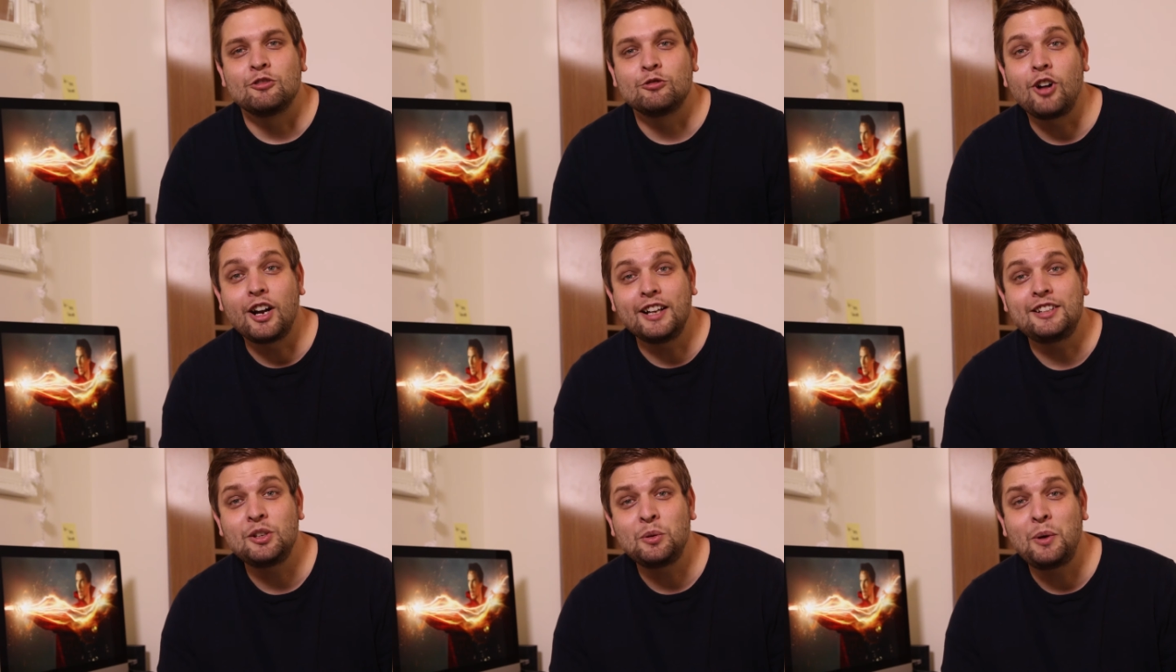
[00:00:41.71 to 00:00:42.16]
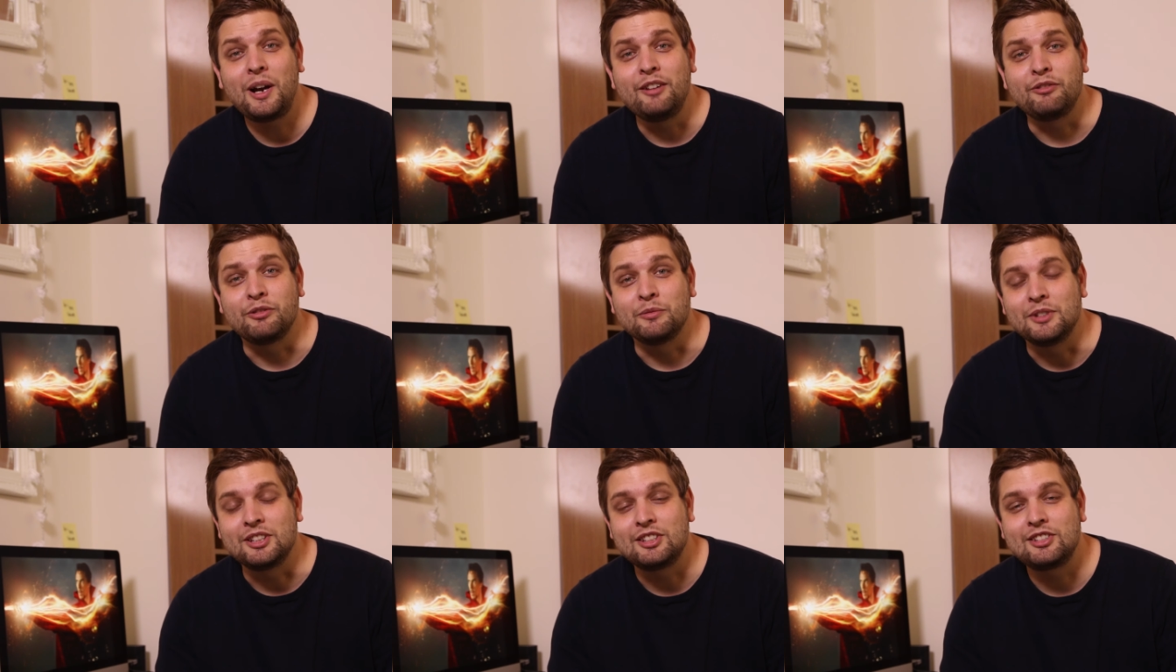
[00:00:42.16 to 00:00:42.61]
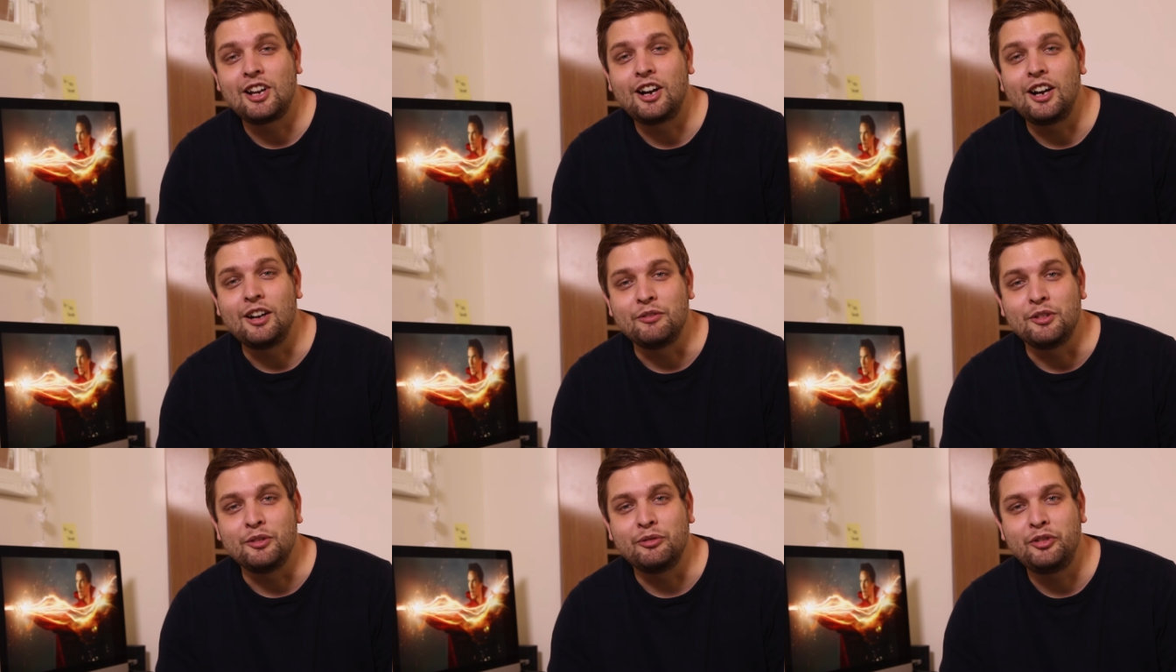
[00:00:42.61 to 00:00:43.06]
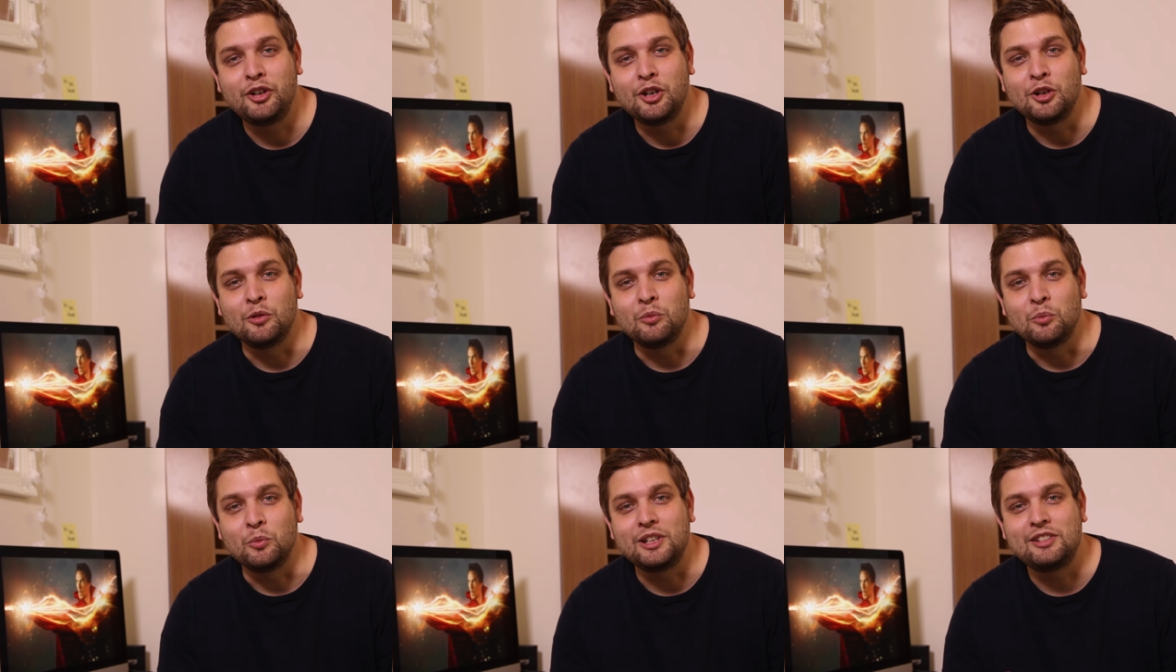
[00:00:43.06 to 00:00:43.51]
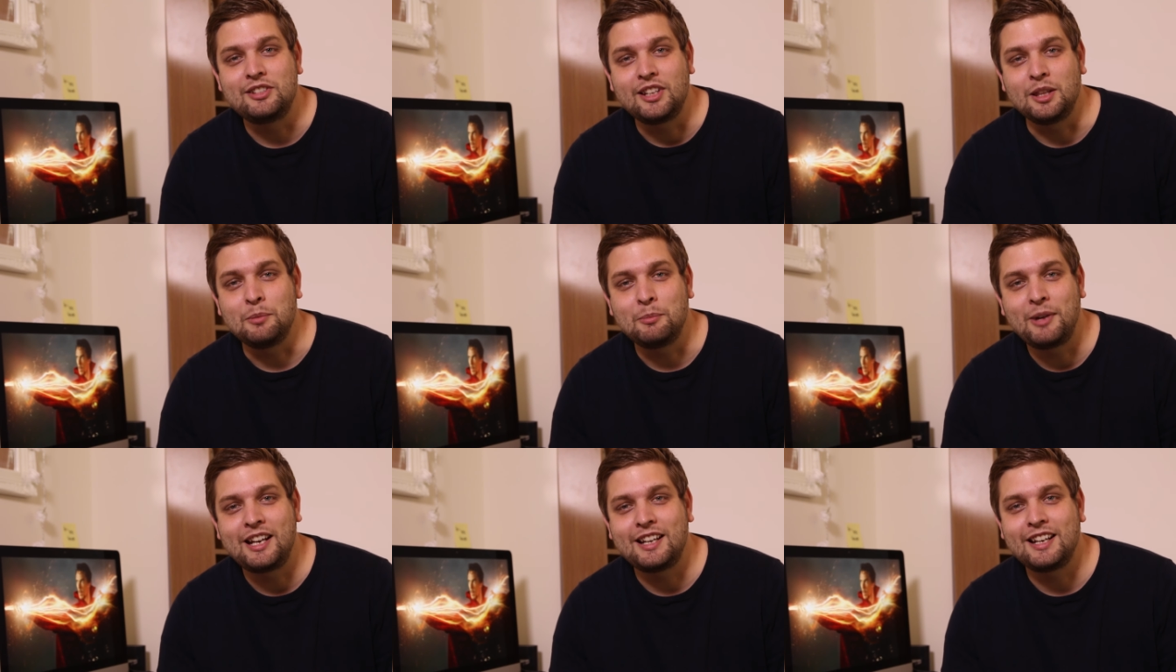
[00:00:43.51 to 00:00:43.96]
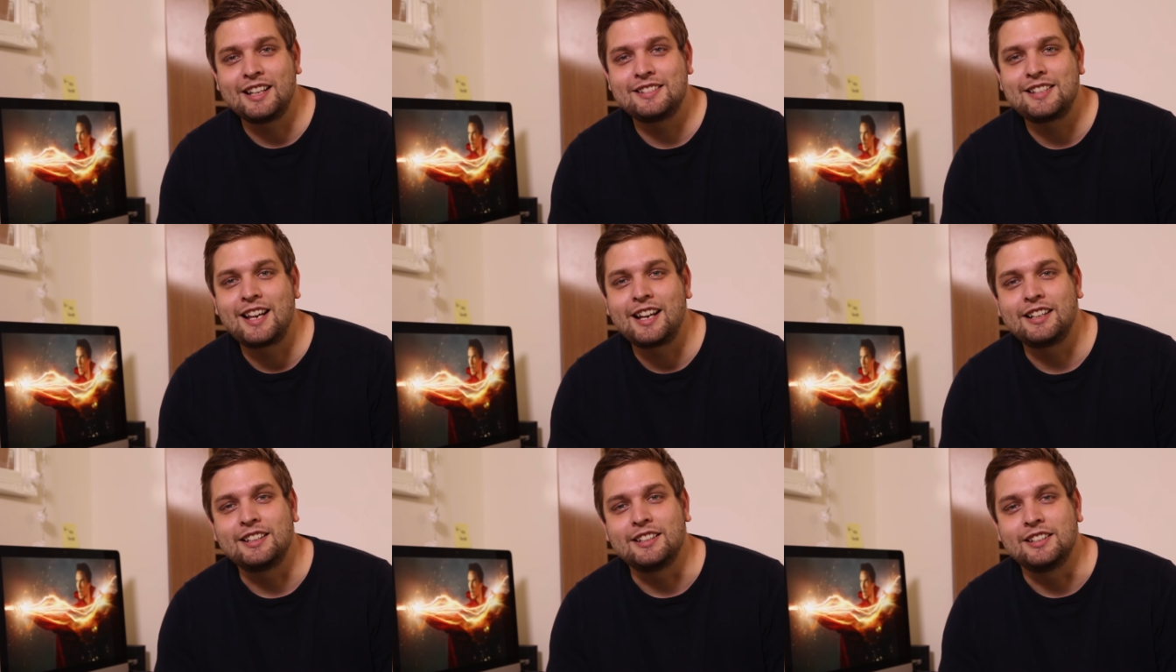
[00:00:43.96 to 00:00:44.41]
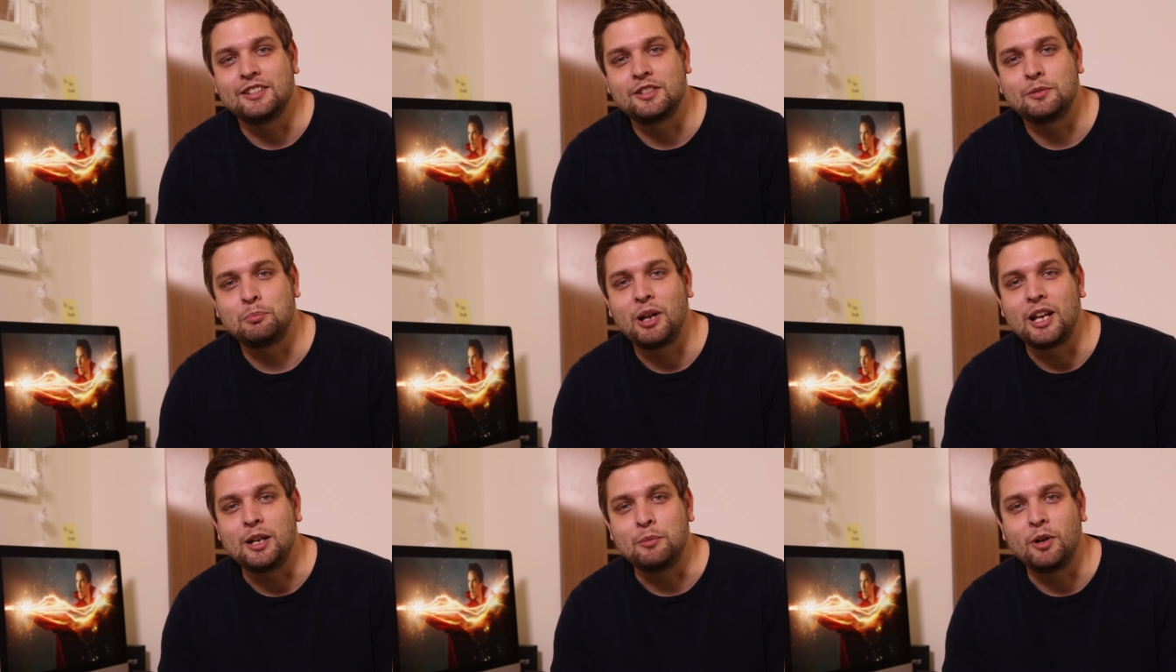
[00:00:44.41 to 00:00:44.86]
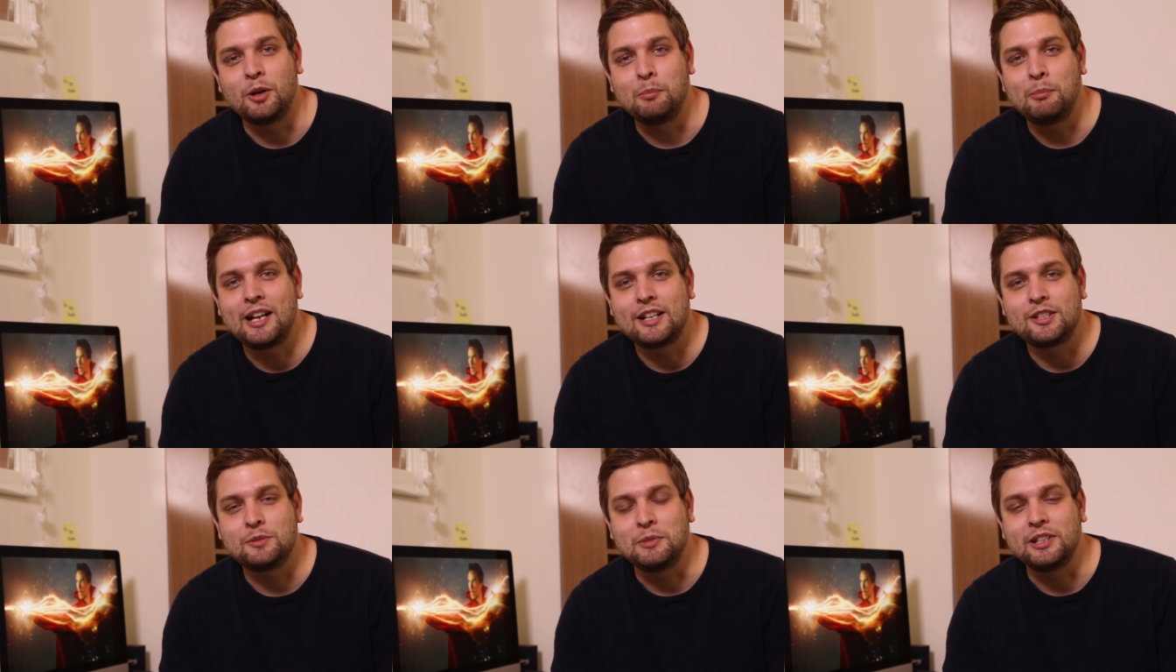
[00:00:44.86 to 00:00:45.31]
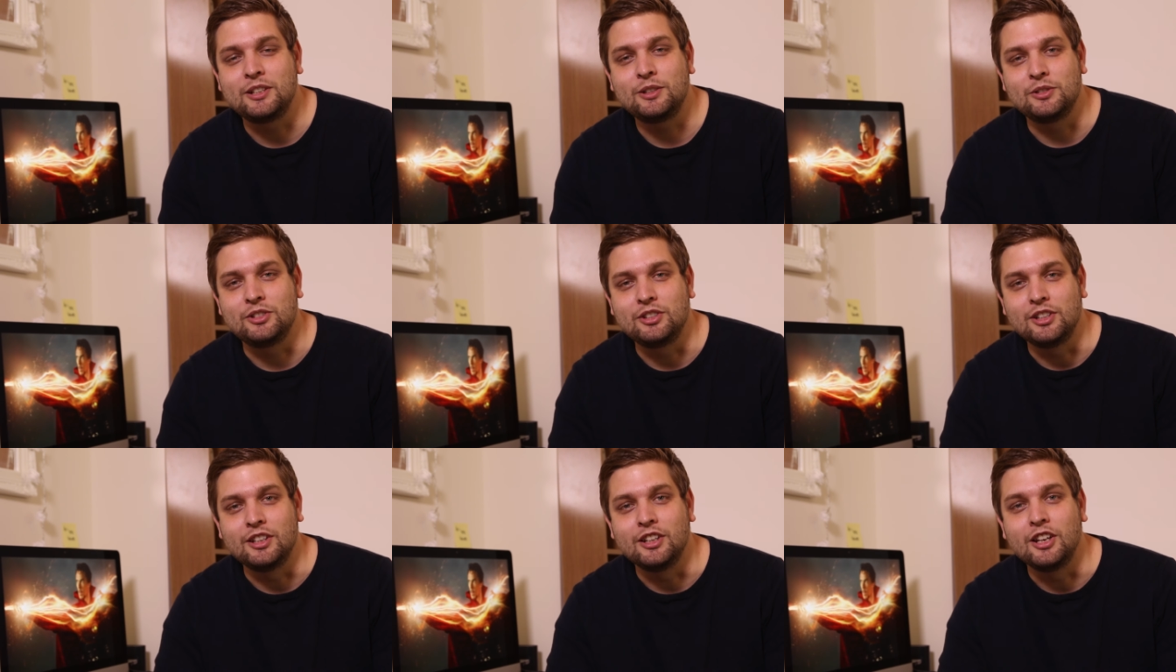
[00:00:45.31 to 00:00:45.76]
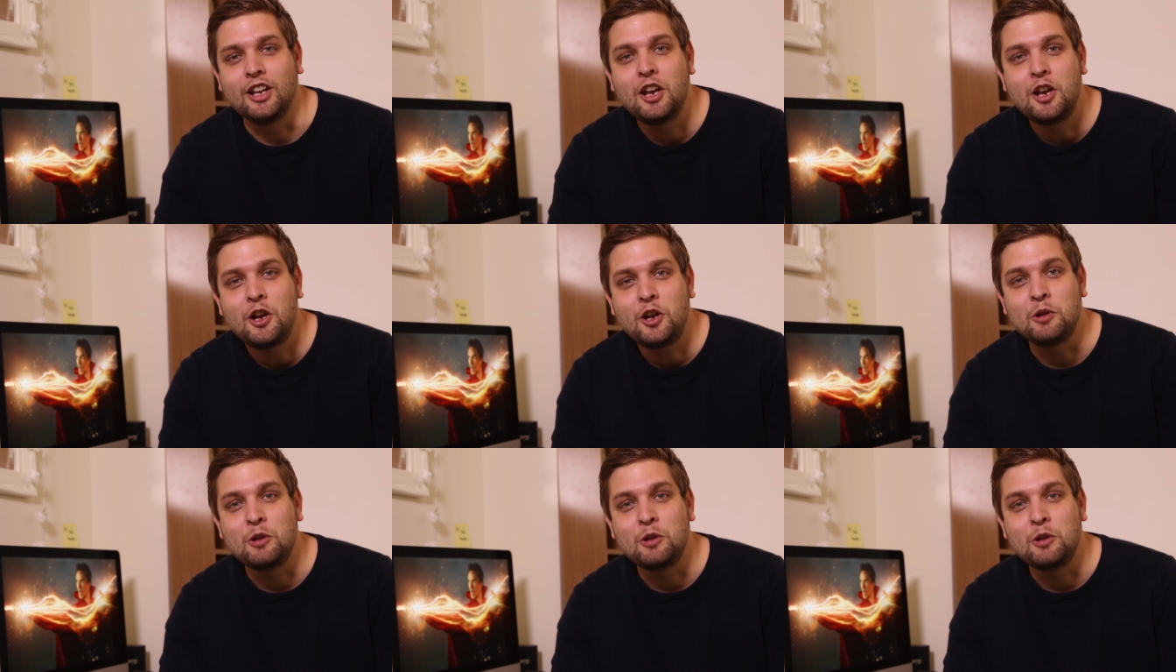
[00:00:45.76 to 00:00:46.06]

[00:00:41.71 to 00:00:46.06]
Right away from the start of the film, we see the main antagonist played by Mads Mikkelsen,